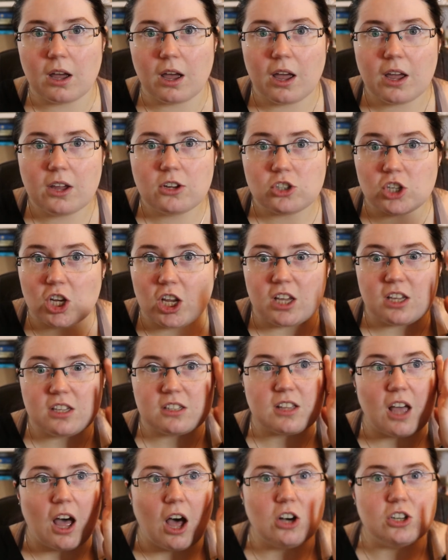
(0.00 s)

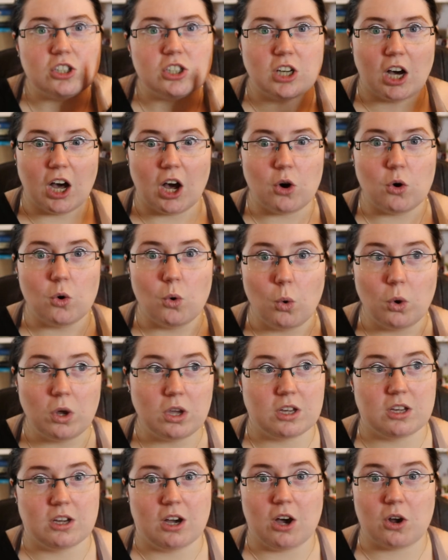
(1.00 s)
she's a little
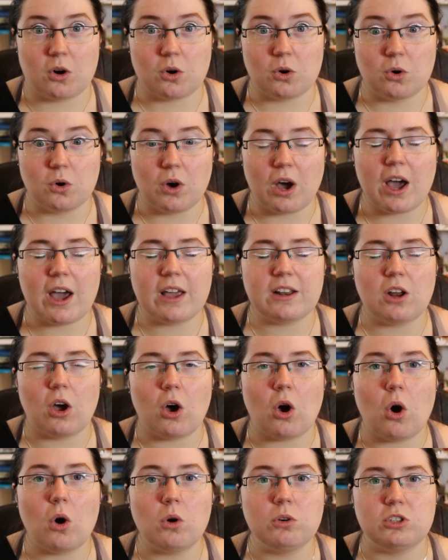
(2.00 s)
girl, and
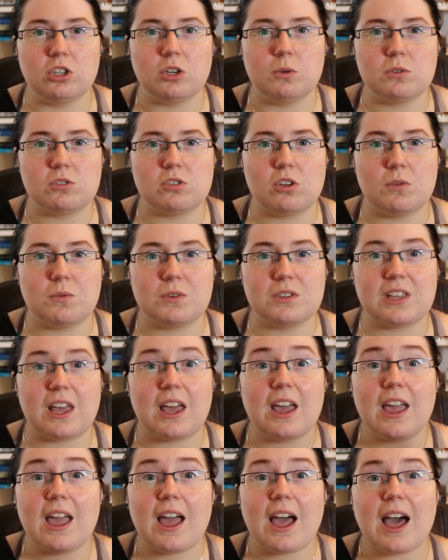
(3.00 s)
all she was doing was like,
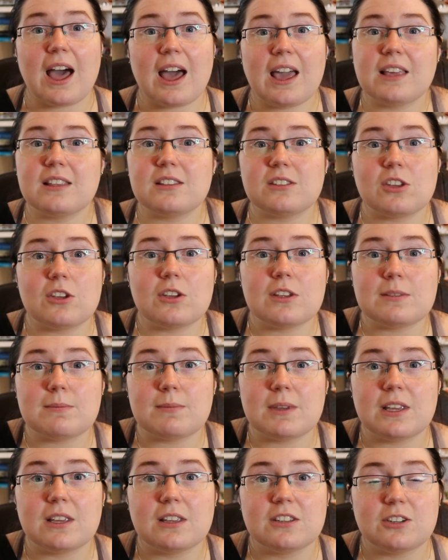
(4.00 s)
hi, excuse
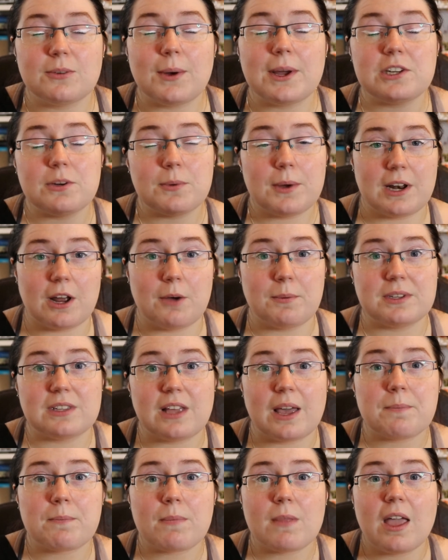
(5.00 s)
me. She went always
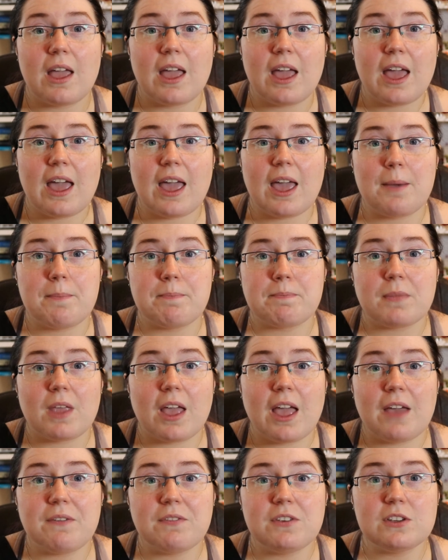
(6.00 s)
like, have
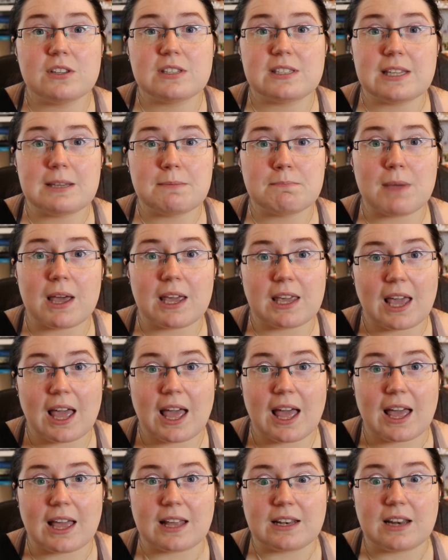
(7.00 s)
you seen my
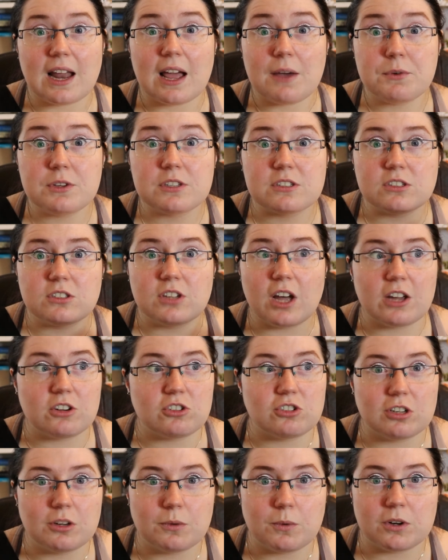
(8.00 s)
aunt? That was
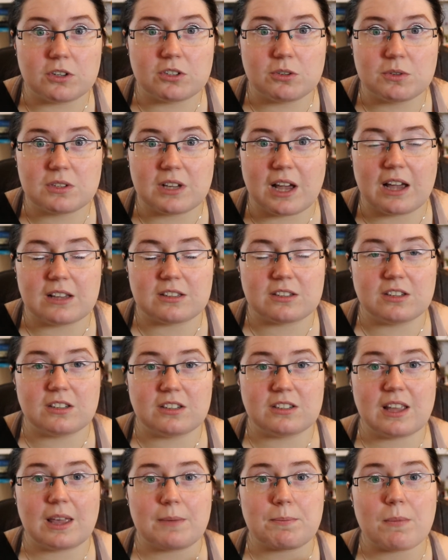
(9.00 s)
literally what she was asking.
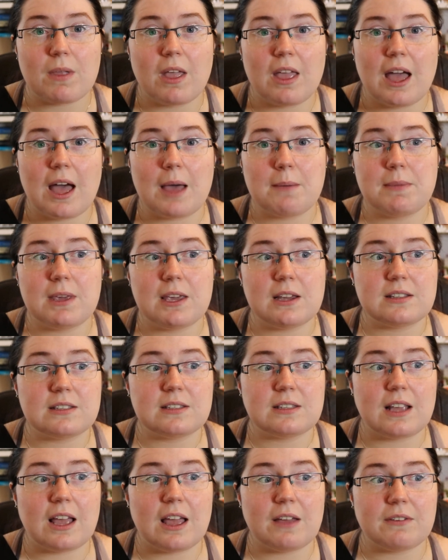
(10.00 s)
It's like, I'm here,
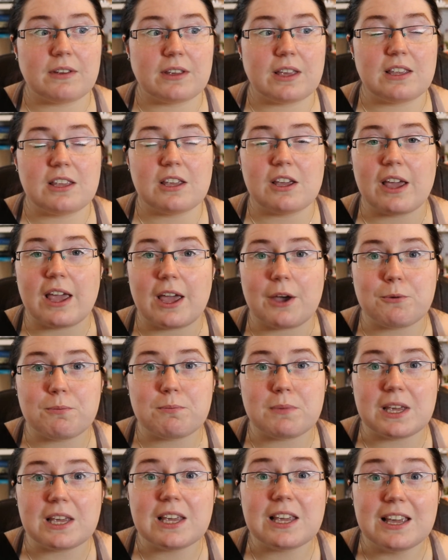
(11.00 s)
can you help
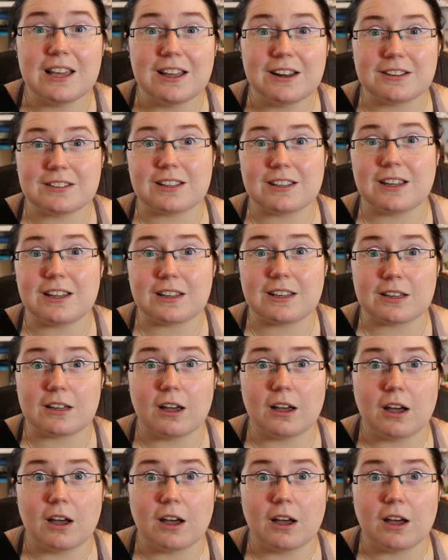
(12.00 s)
me? And it's like,